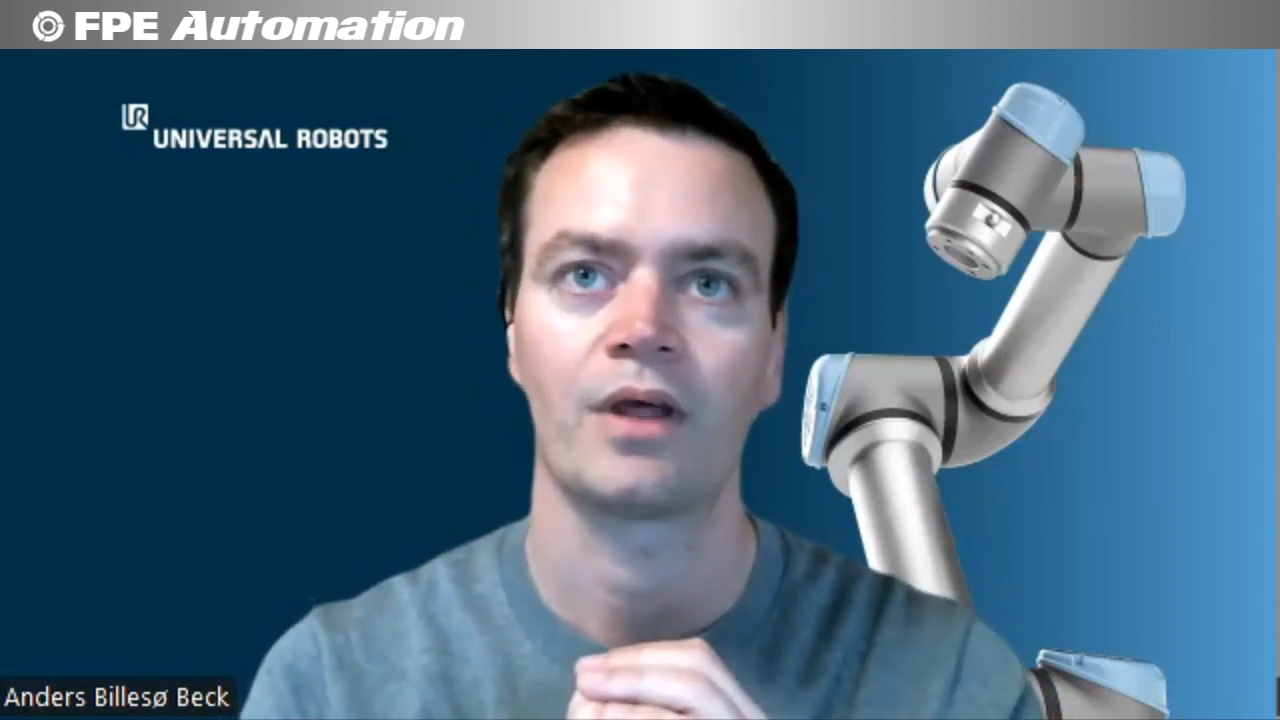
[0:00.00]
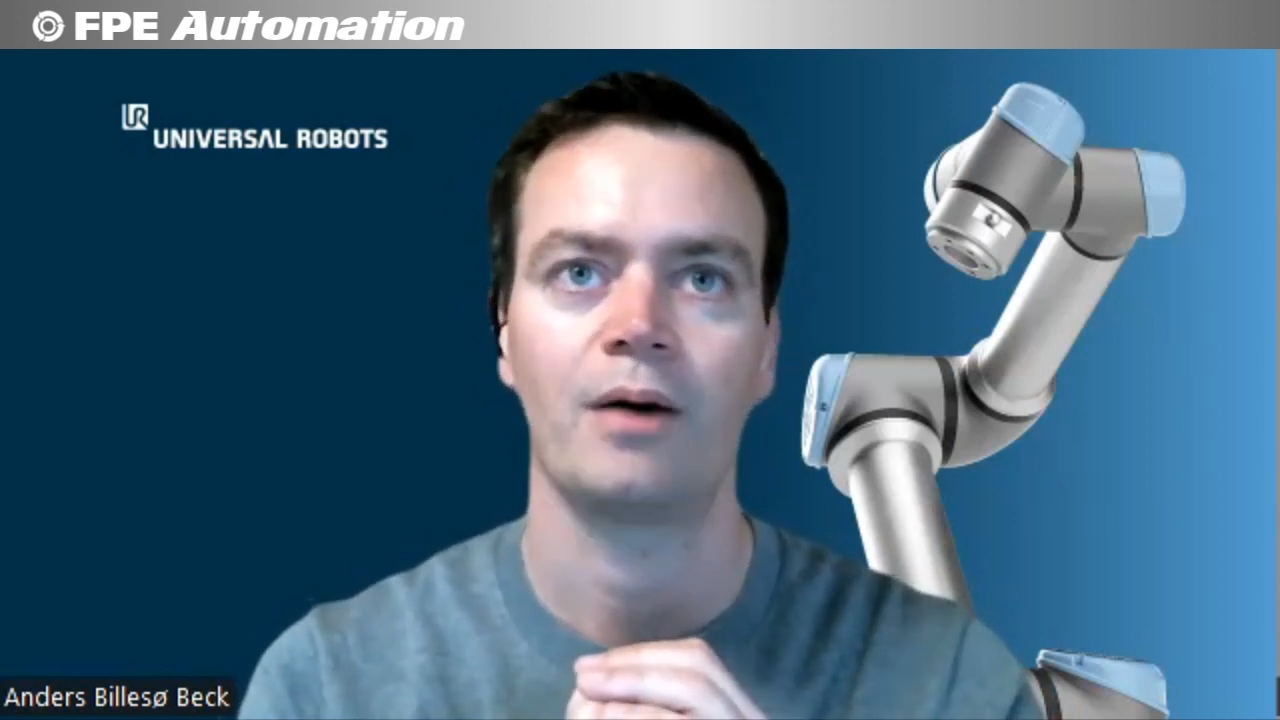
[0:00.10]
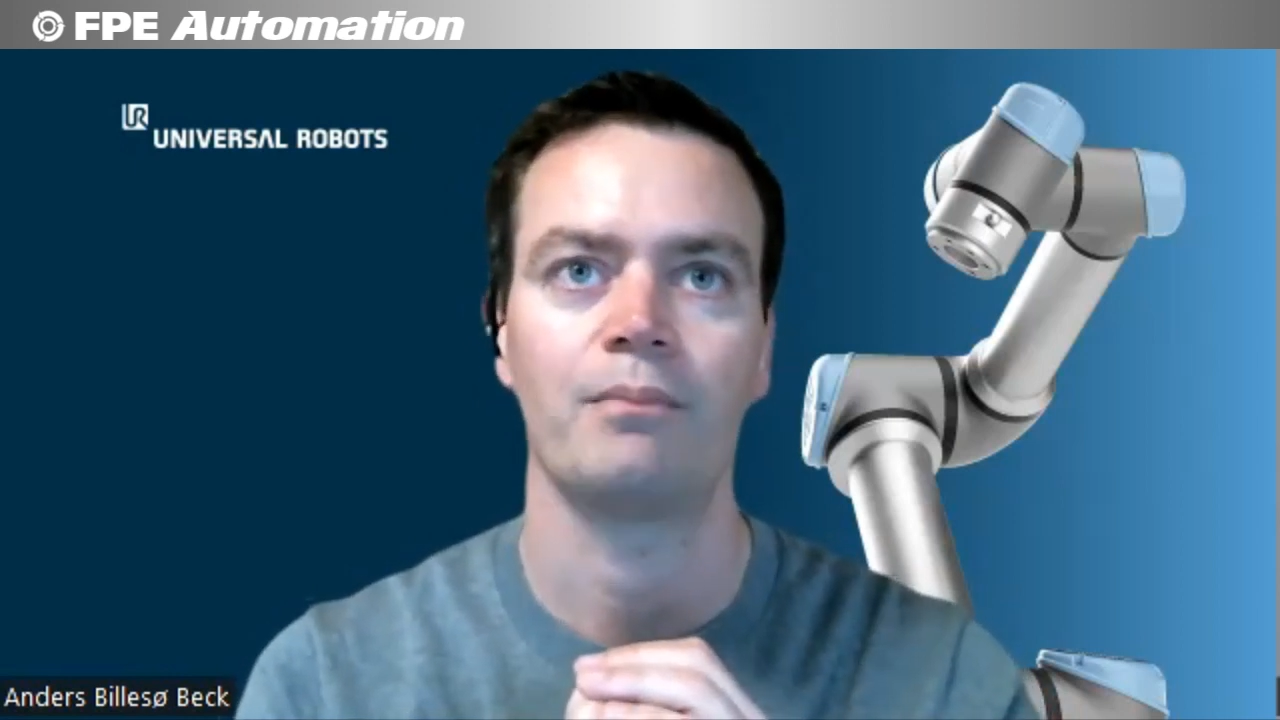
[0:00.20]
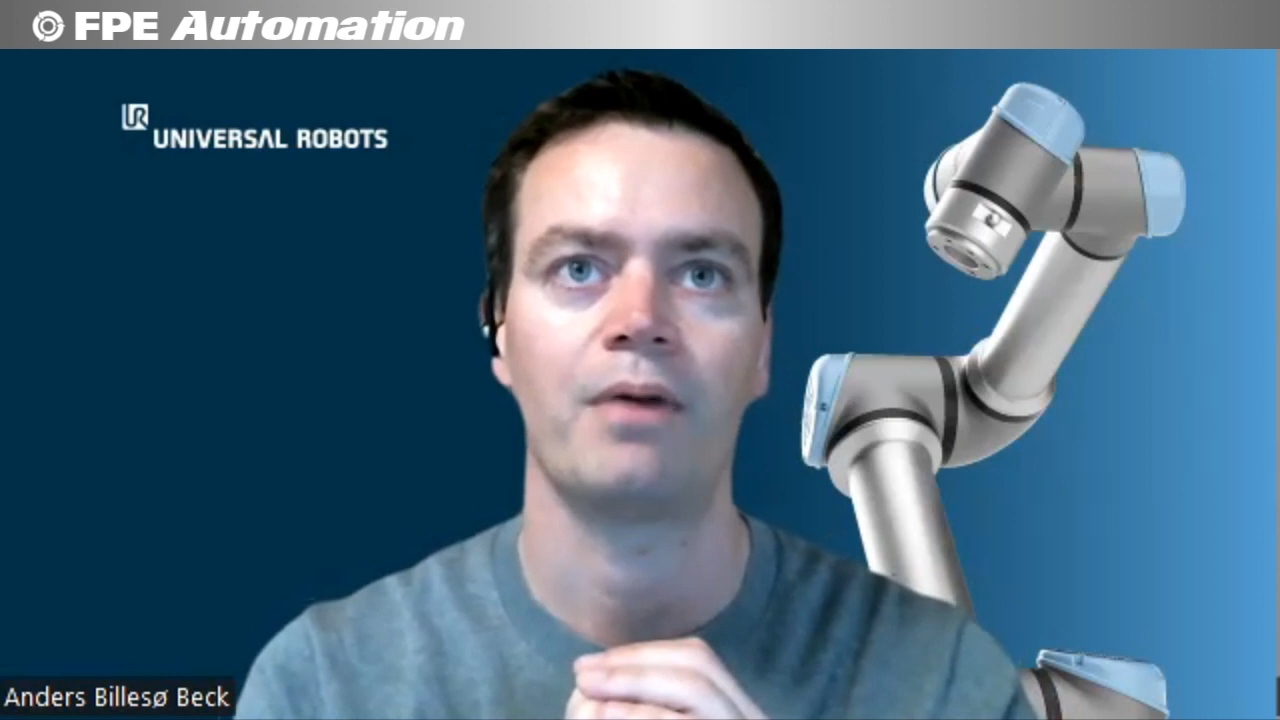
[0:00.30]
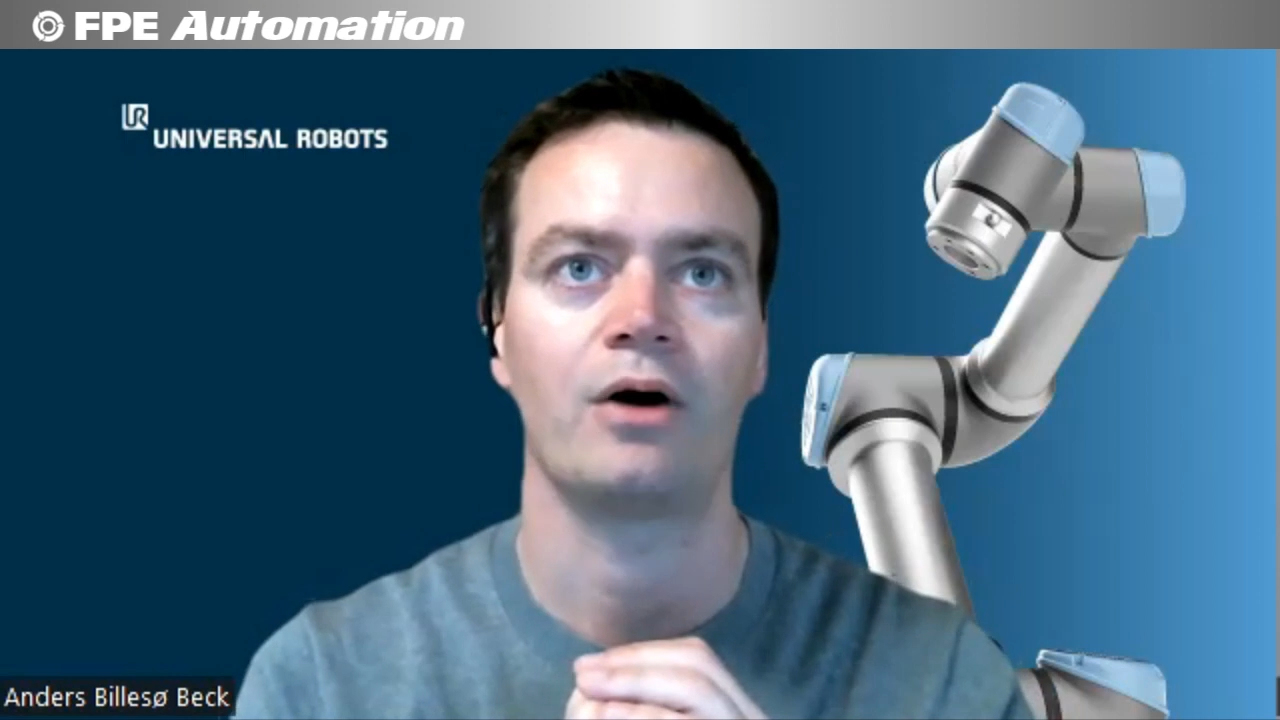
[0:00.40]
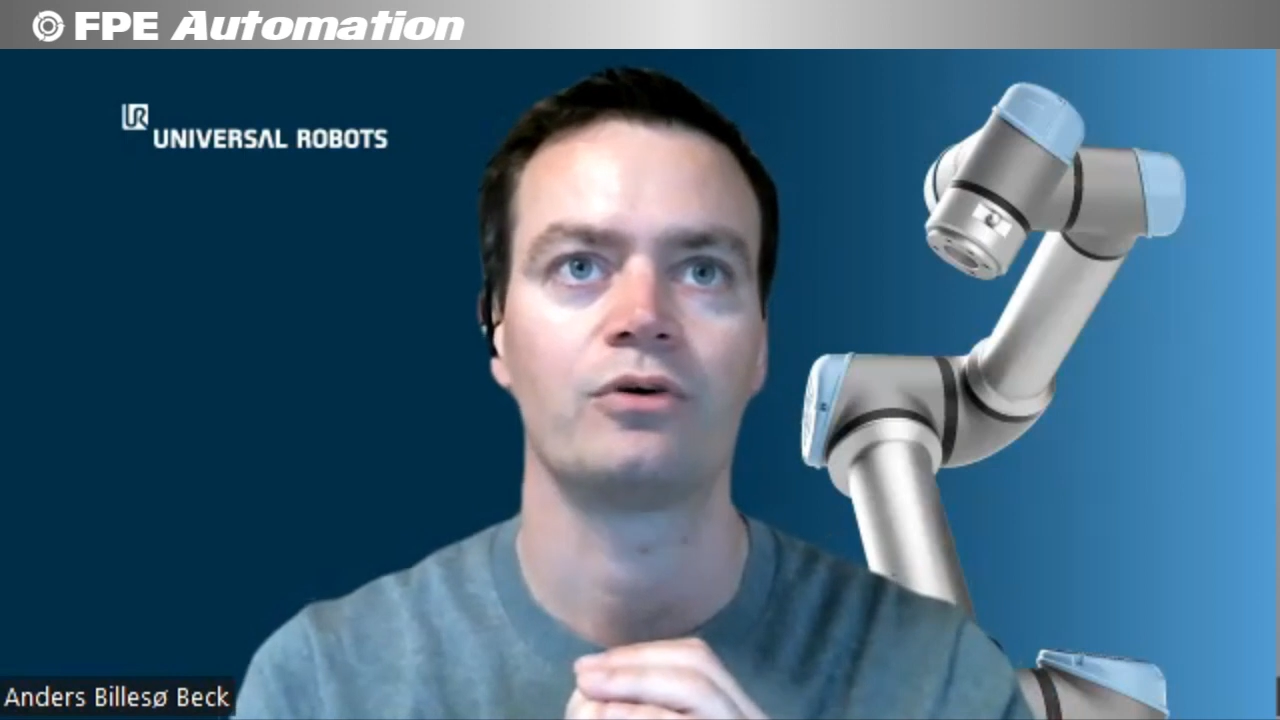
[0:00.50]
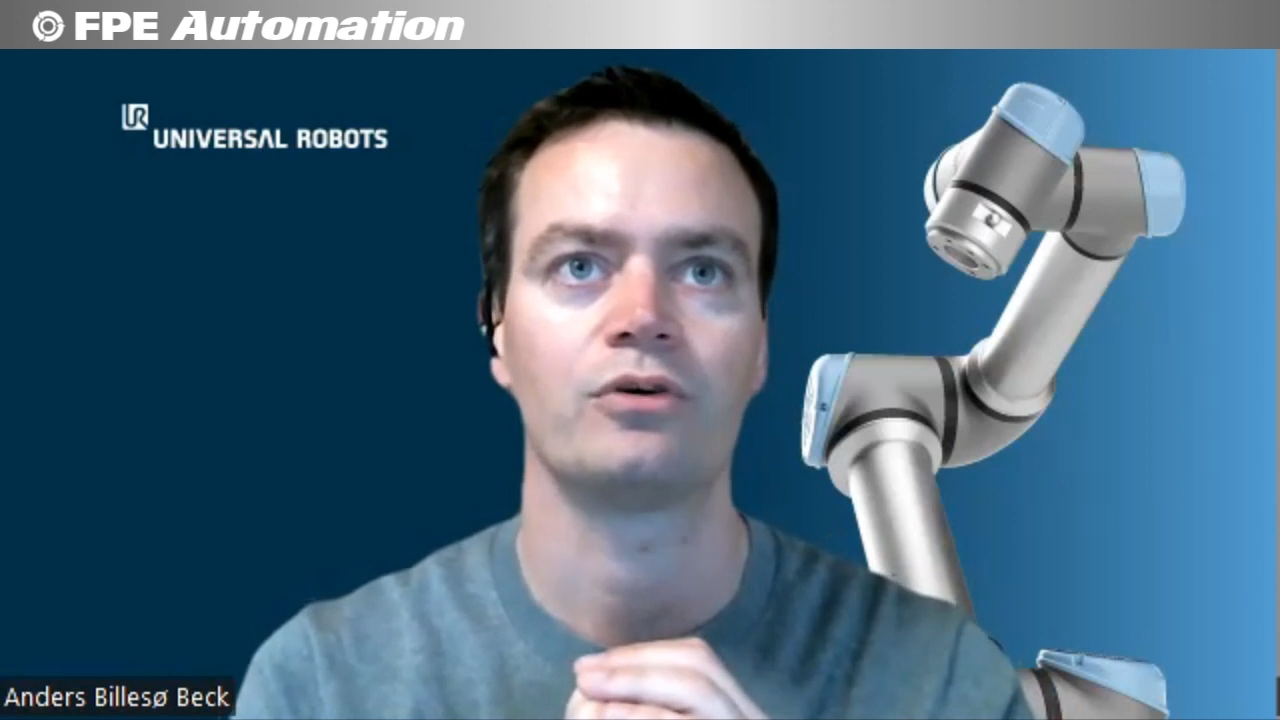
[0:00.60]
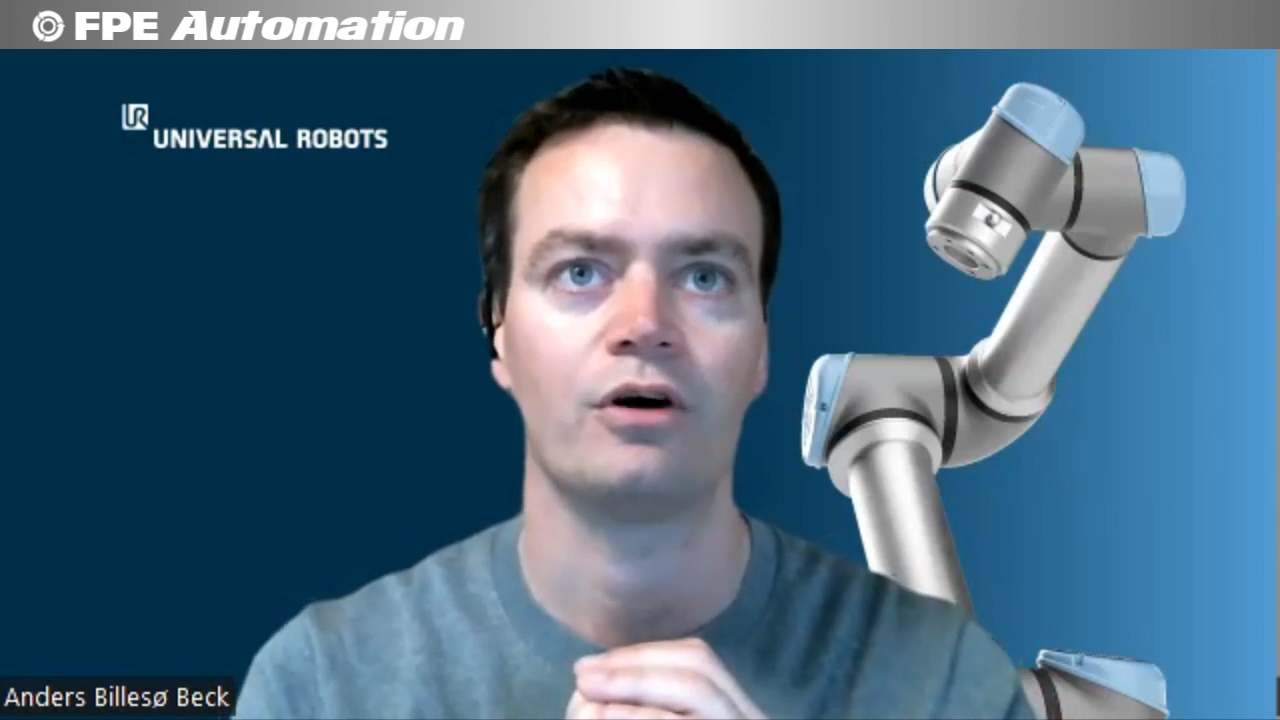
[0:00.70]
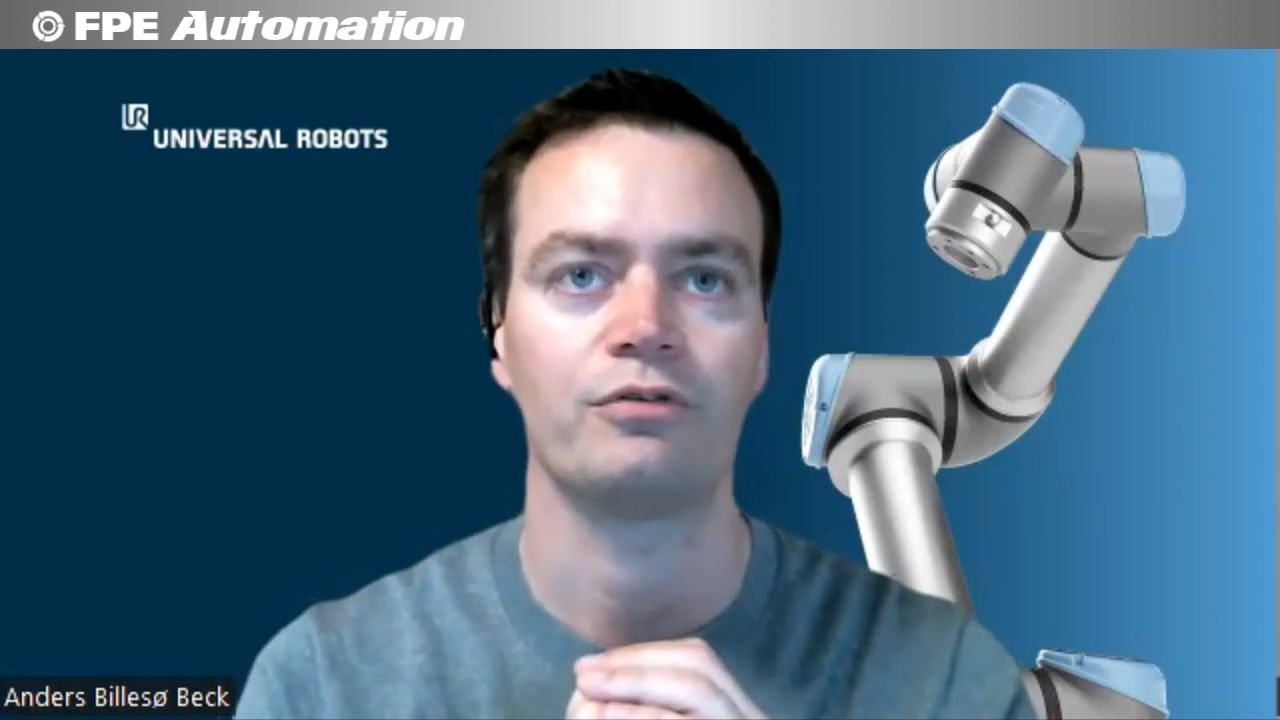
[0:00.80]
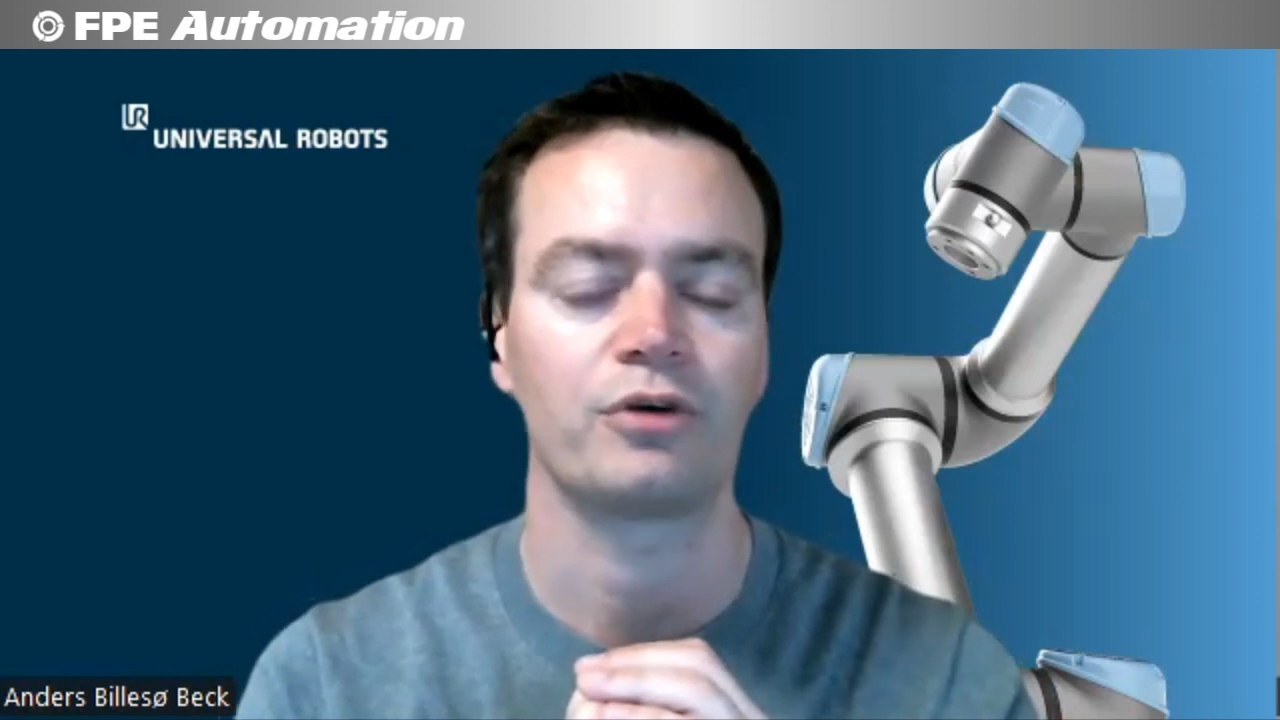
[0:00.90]
amount
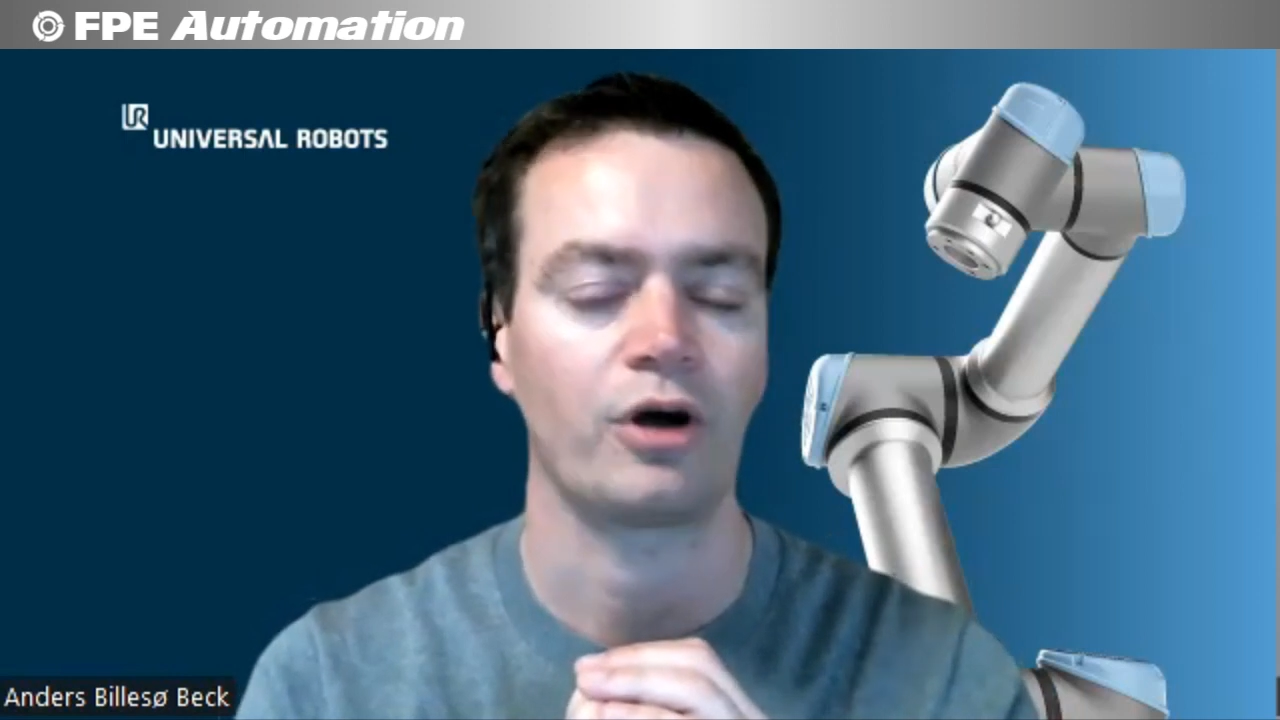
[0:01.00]
of